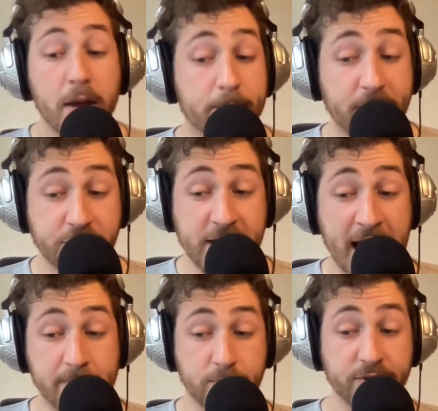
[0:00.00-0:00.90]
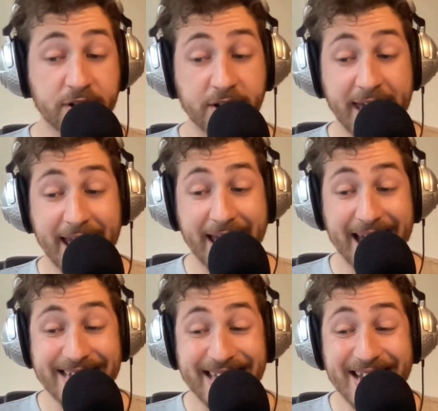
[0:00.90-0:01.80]
But Japp was looking
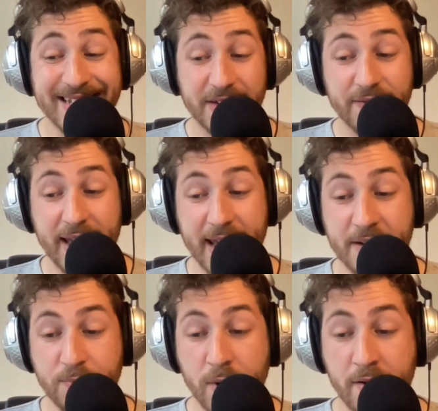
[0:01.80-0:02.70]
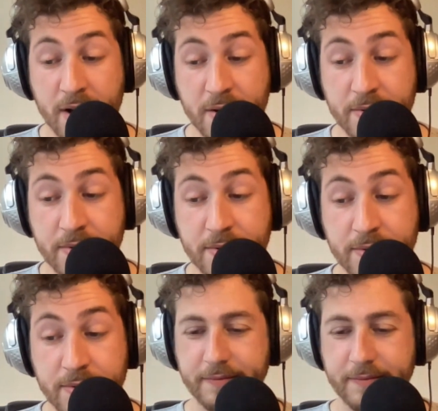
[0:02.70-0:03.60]
attentively at Poirot.
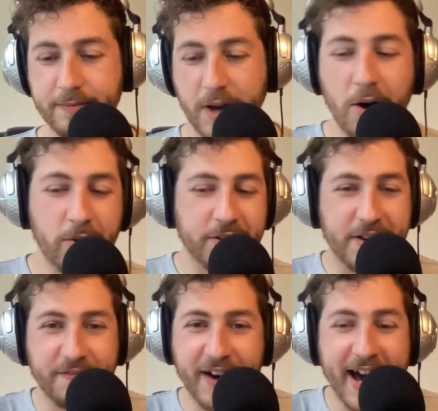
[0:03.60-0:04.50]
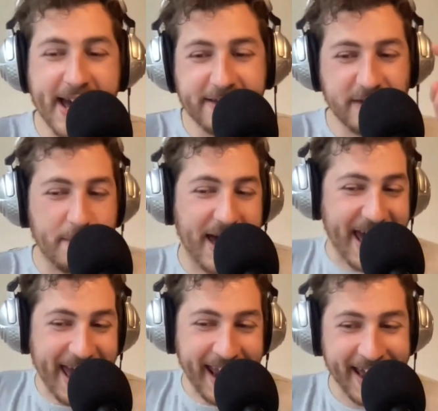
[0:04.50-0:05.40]
"Hold your fire,
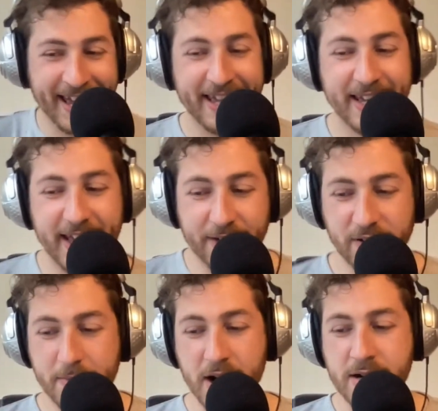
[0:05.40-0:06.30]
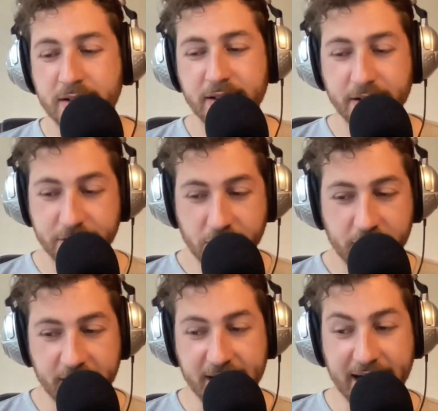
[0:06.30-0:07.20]
Summerhay," he remarked
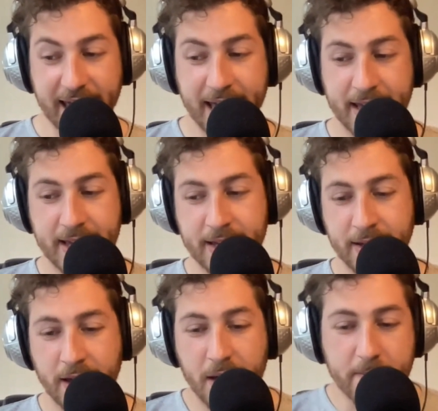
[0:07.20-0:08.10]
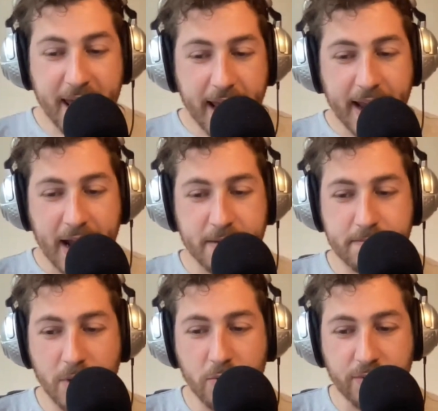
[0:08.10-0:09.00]
jocularly. Me
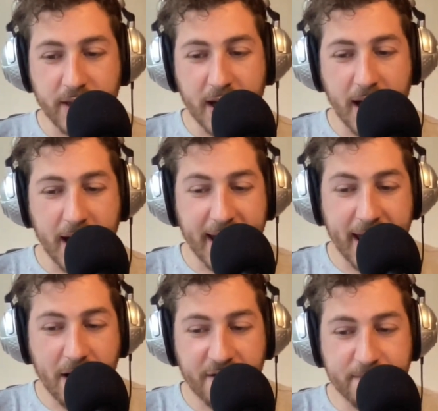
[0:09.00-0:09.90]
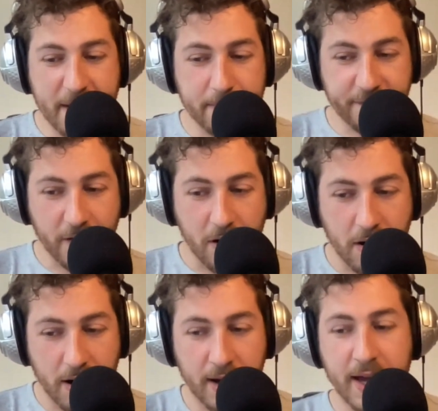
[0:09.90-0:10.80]
and Musia here have met
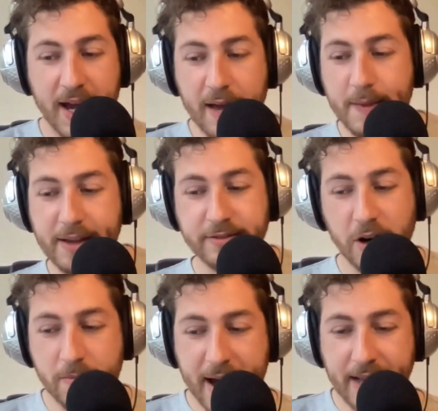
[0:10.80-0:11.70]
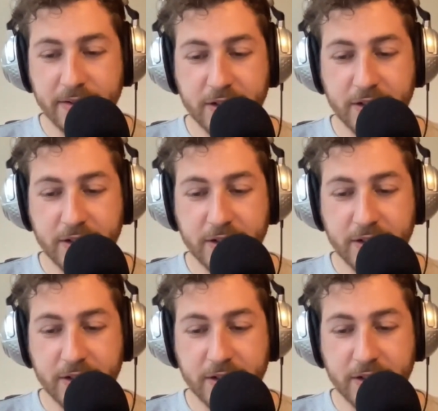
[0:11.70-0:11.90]
before, and there's no man's